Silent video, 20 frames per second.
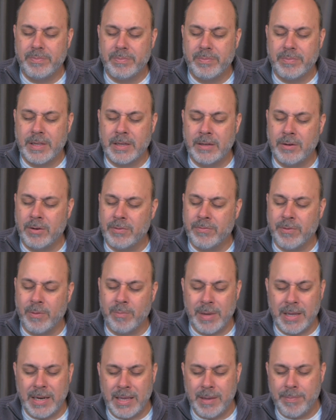And Lord, for
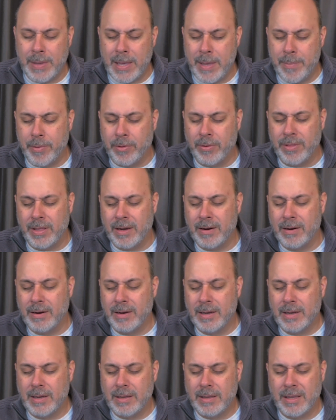many people, their
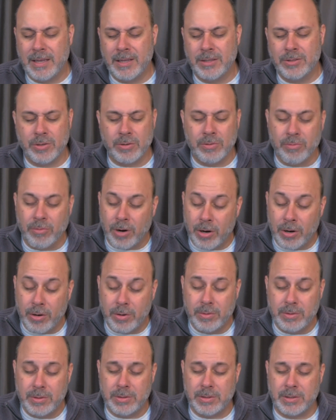kids are
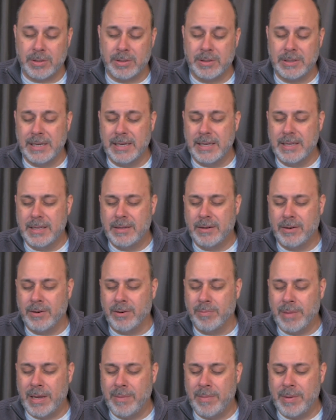grown or or
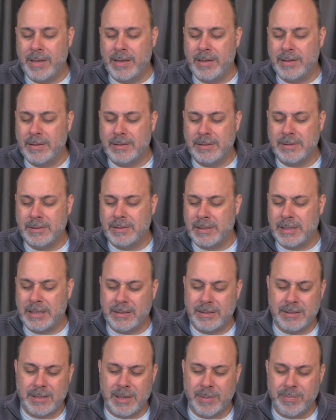maybe
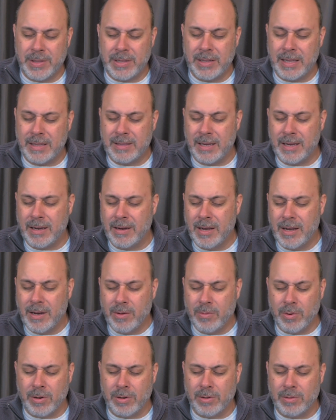that's something that they
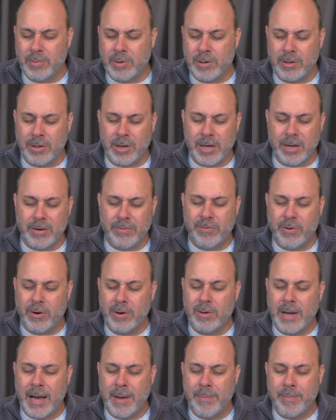were, were looking
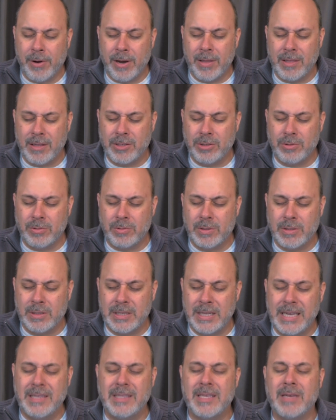for. I pray that you
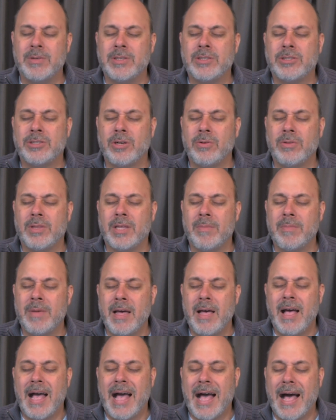lead them and show
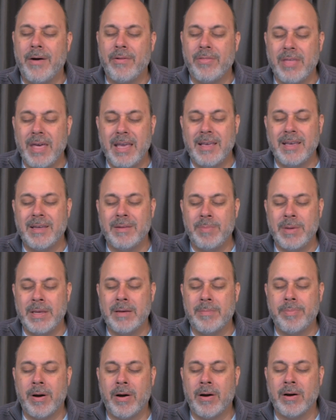them how they can be a
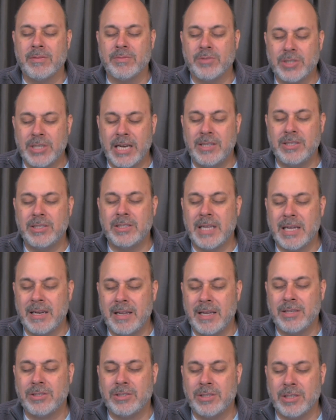part of changing that
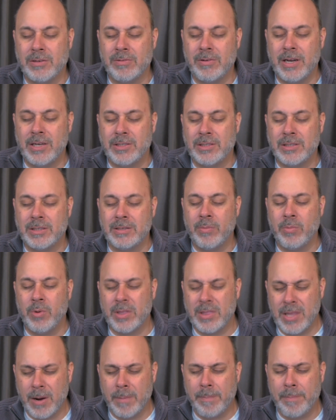next generation and
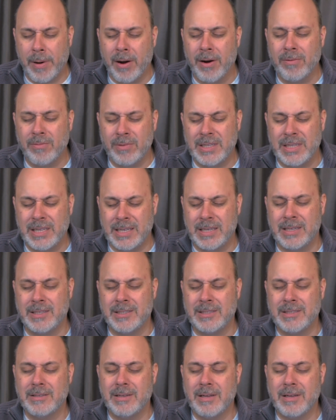what their part really is.